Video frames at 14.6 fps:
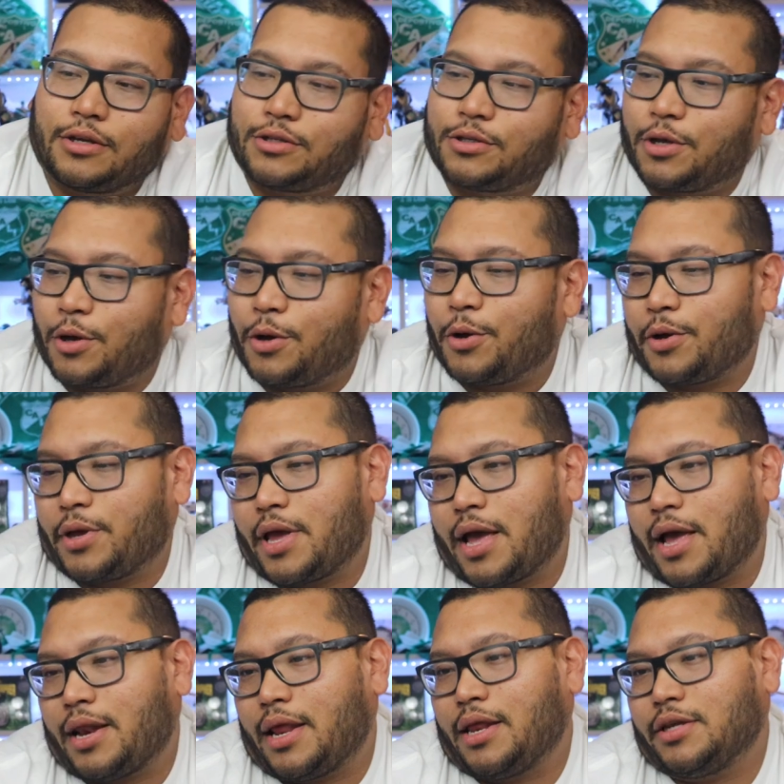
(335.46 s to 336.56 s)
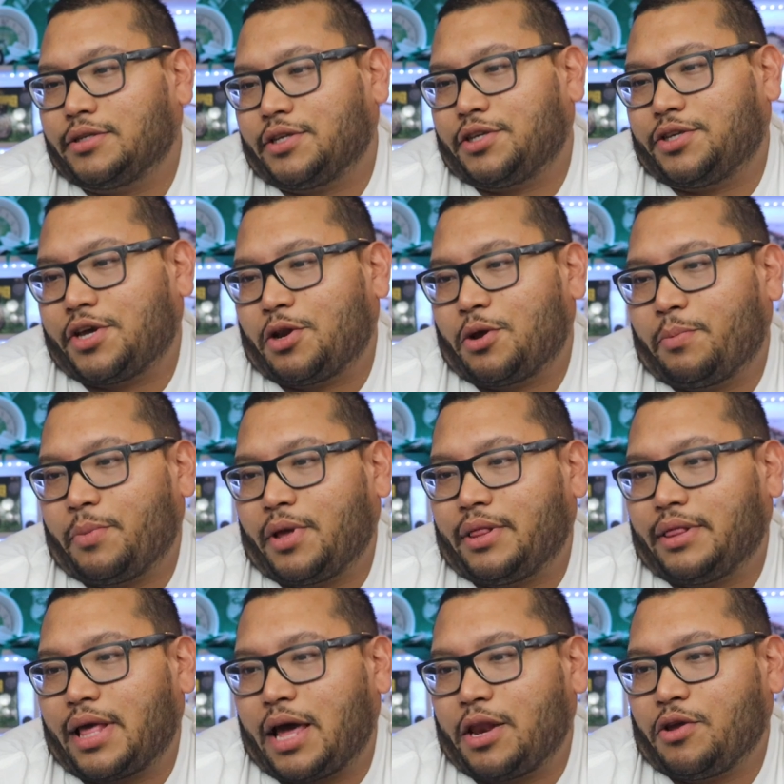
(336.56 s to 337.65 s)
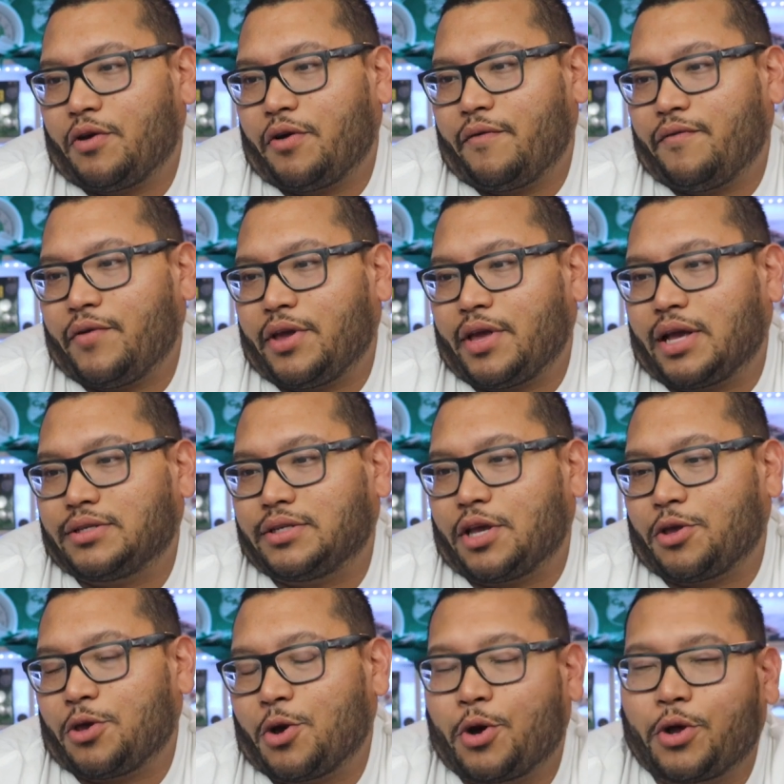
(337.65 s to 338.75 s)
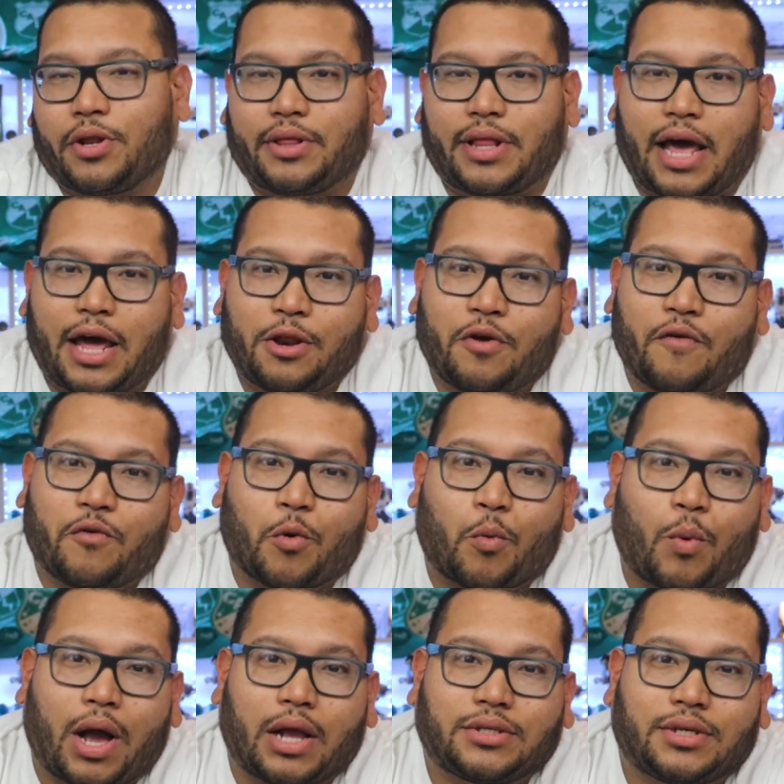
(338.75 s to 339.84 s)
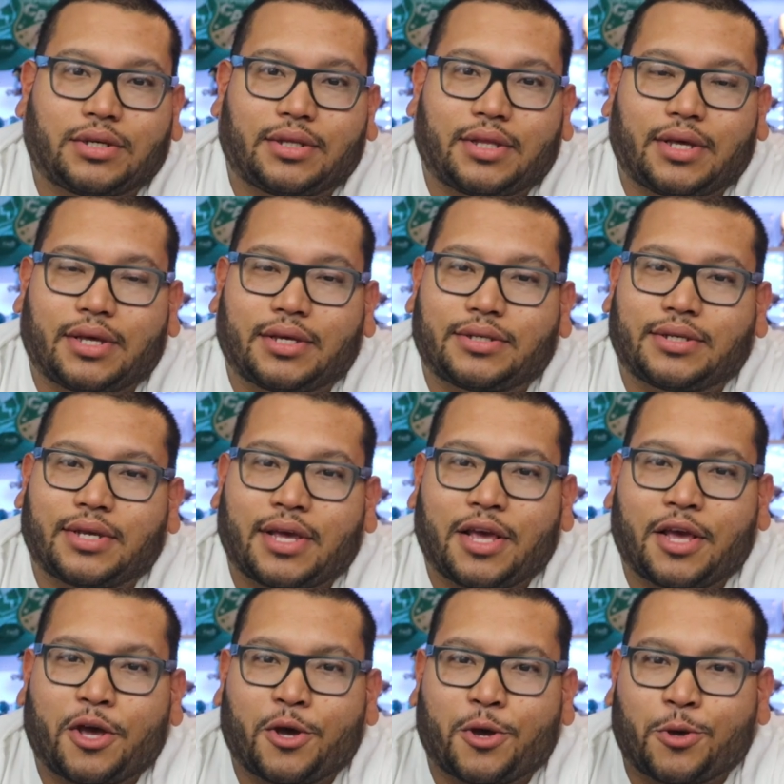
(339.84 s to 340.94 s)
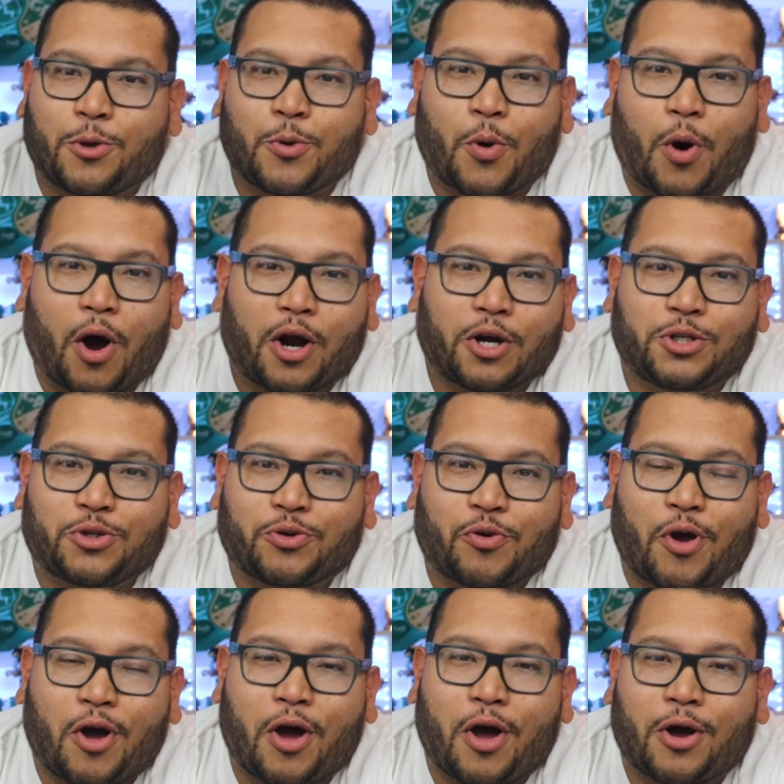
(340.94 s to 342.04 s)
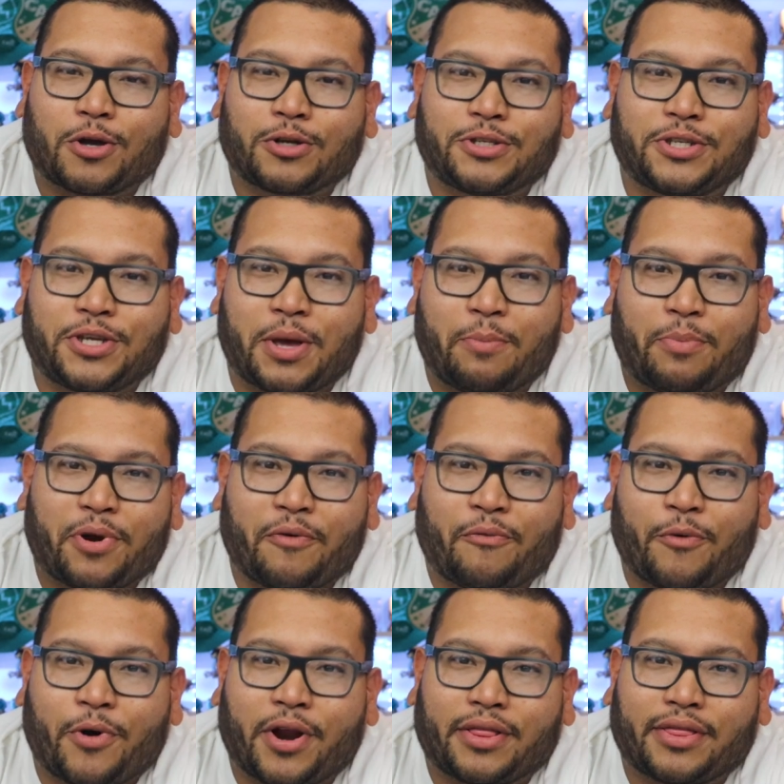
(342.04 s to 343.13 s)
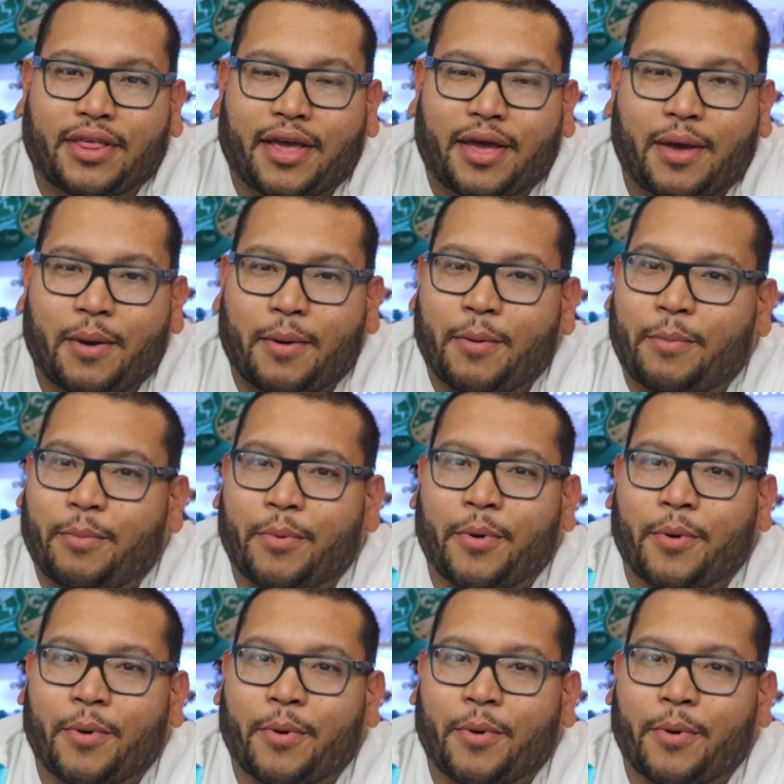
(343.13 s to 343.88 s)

So yeah, ladies and gentlemen, Dario Villaseñor. Dario, if you're watching this, you are strong, siempre fuerte,